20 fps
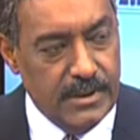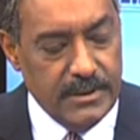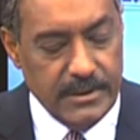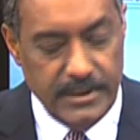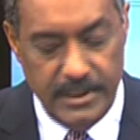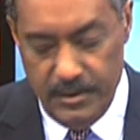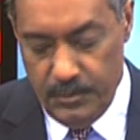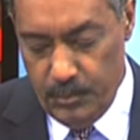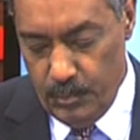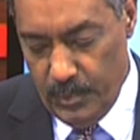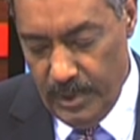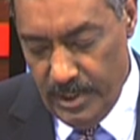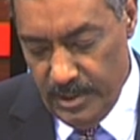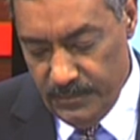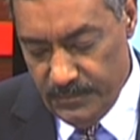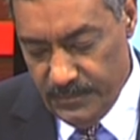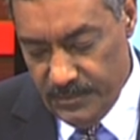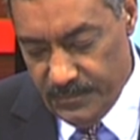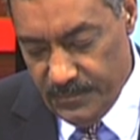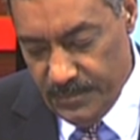that one
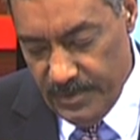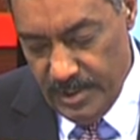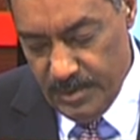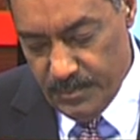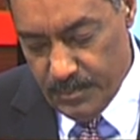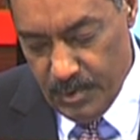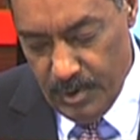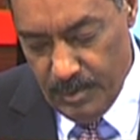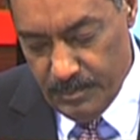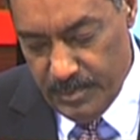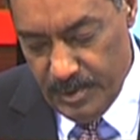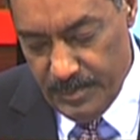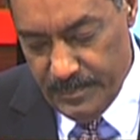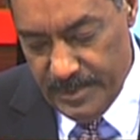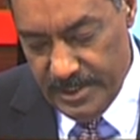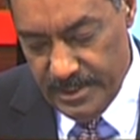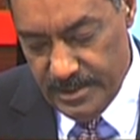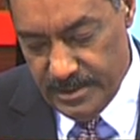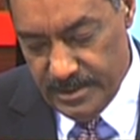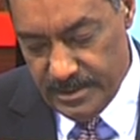of the real problem
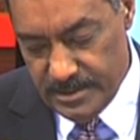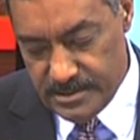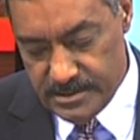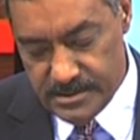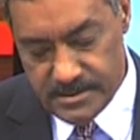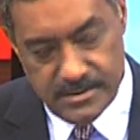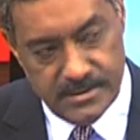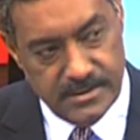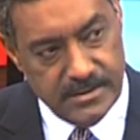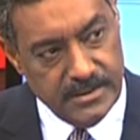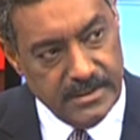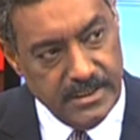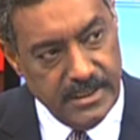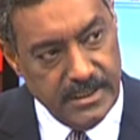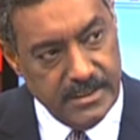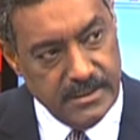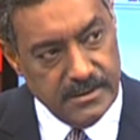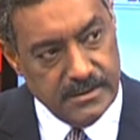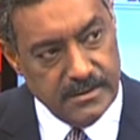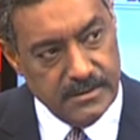areas
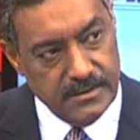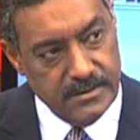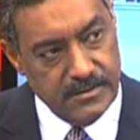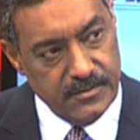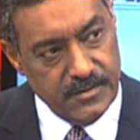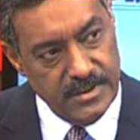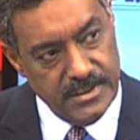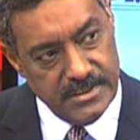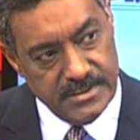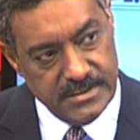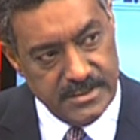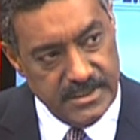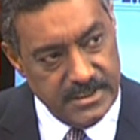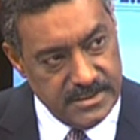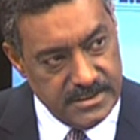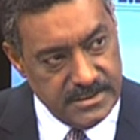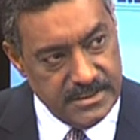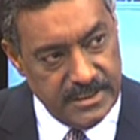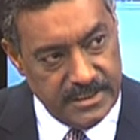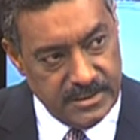that the real
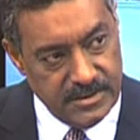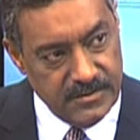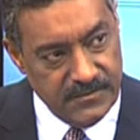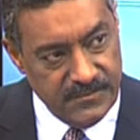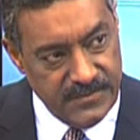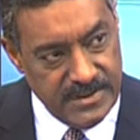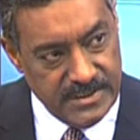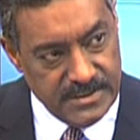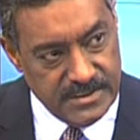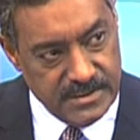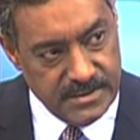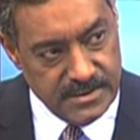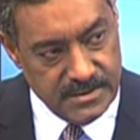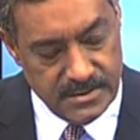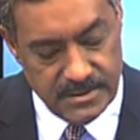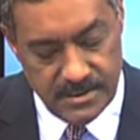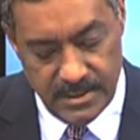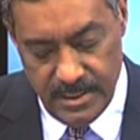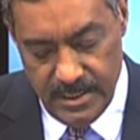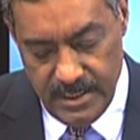estate sector
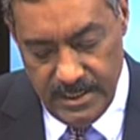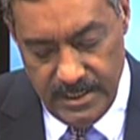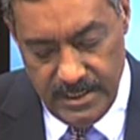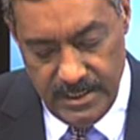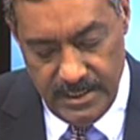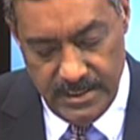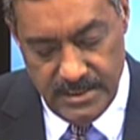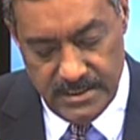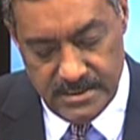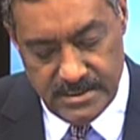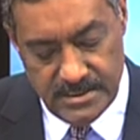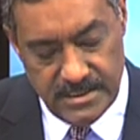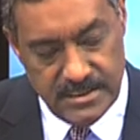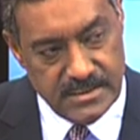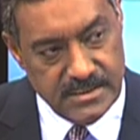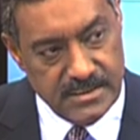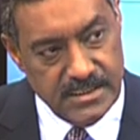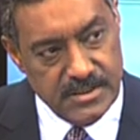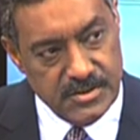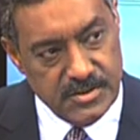faces is
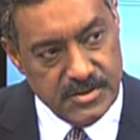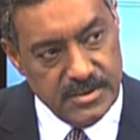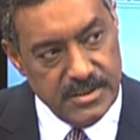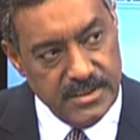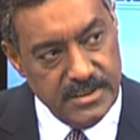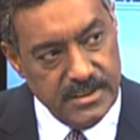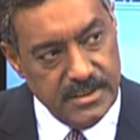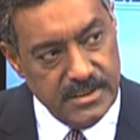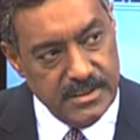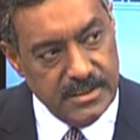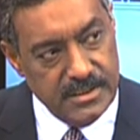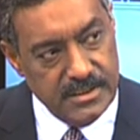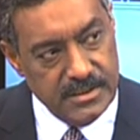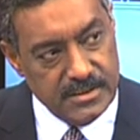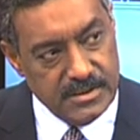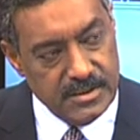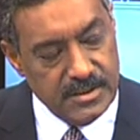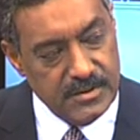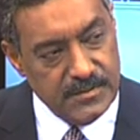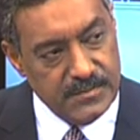essentially in
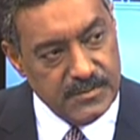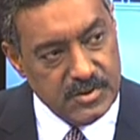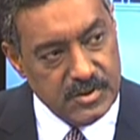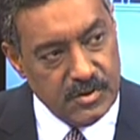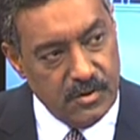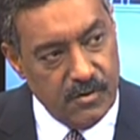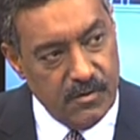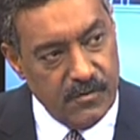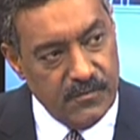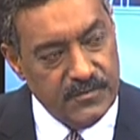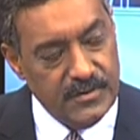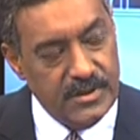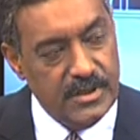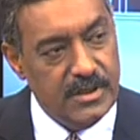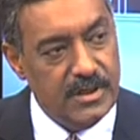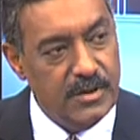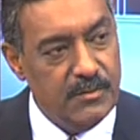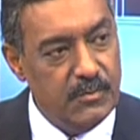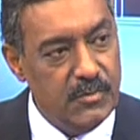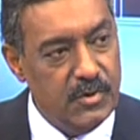terms of the
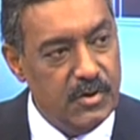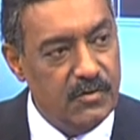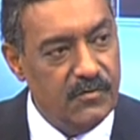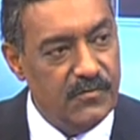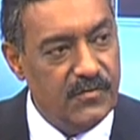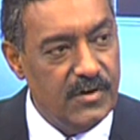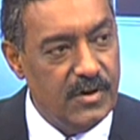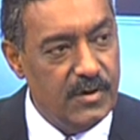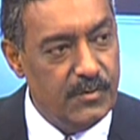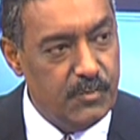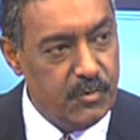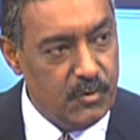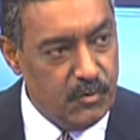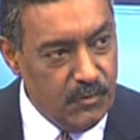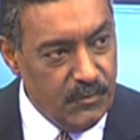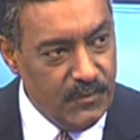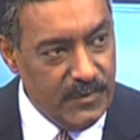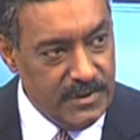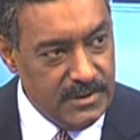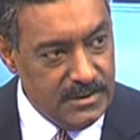number of
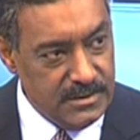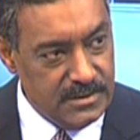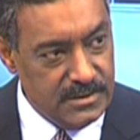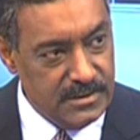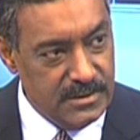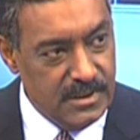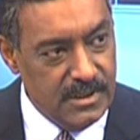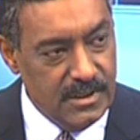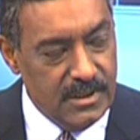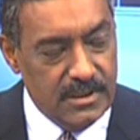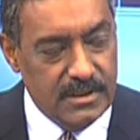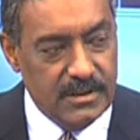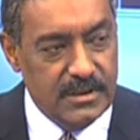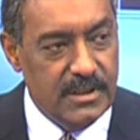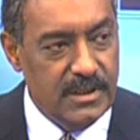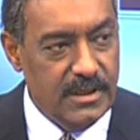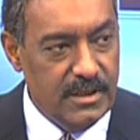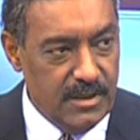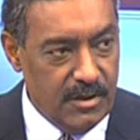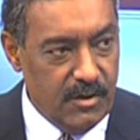approvals
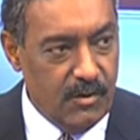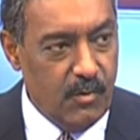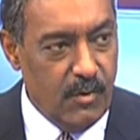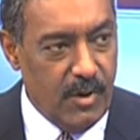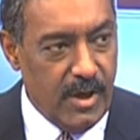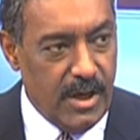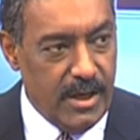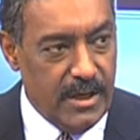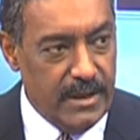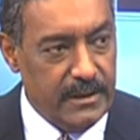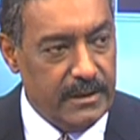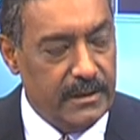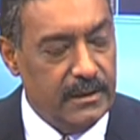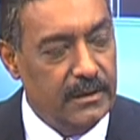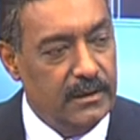they require.